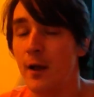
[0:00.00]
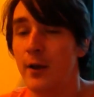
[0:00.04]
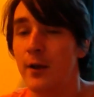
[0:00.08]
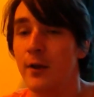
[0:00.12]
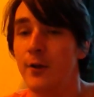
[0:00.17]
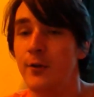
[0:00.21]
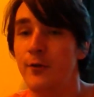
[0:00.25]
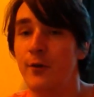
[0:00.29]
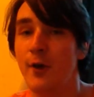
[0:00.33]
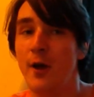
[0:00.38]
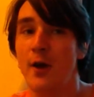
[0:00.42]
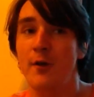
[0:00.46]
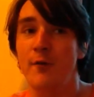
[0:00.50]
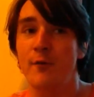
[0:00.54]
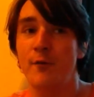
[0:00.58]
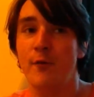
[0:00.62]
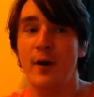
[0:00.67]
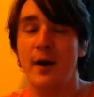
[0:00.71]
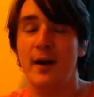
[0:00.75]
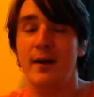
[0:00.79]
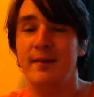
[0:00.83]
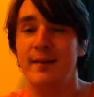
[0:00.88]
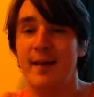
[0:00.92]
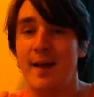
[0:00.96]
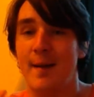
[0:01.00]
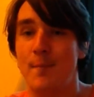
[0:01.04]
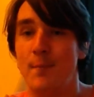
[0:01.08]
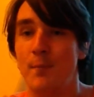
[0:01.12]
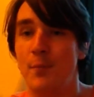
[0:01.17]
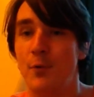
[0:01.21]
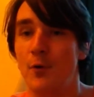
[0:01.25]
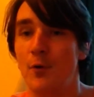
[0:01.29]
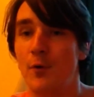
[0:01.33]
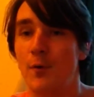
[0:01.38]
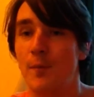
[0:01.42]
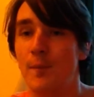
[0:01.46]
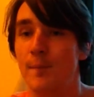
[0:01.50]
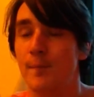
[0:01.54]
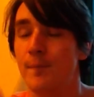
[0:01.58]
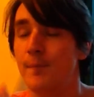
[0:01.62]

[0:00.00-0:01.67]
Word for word: So, for example,